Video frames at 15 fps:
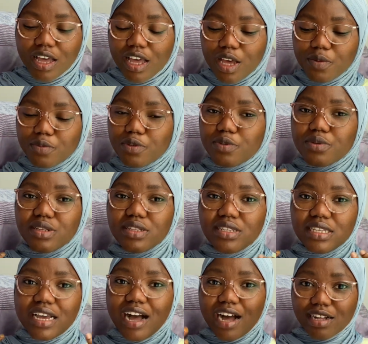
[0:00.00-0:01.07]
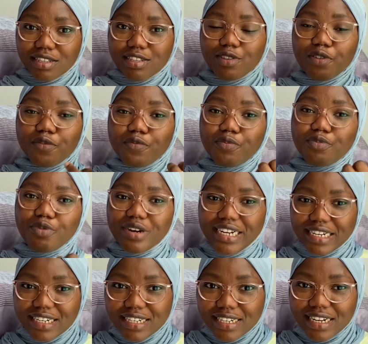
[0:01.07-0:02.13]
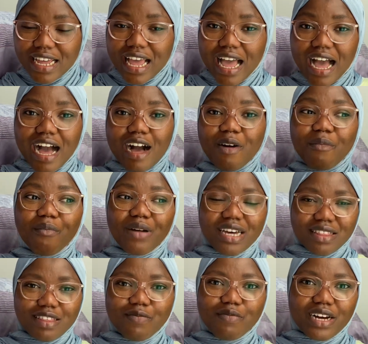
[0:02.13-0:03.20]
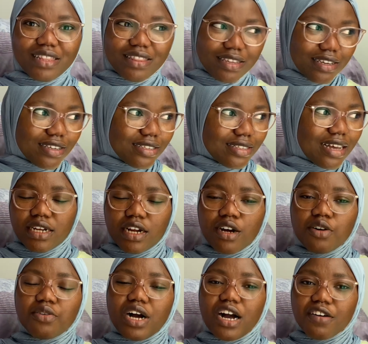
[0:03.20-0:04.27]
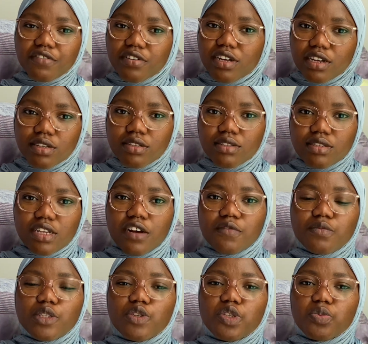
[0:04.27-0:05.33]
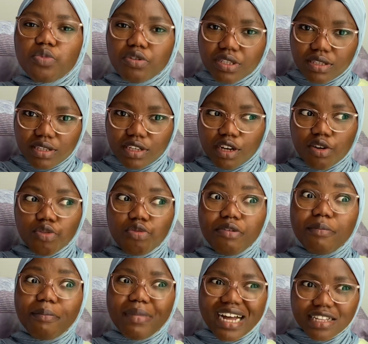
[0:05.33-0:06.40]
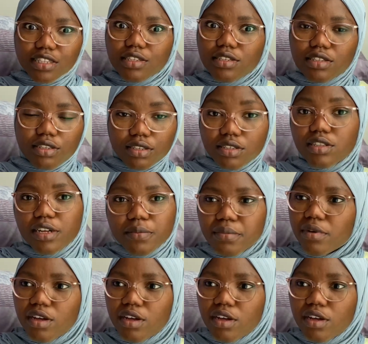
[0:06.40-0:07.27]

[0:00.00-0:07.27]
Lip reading: between the act of braiding and mathematics, and how Africans have been sporting their own math system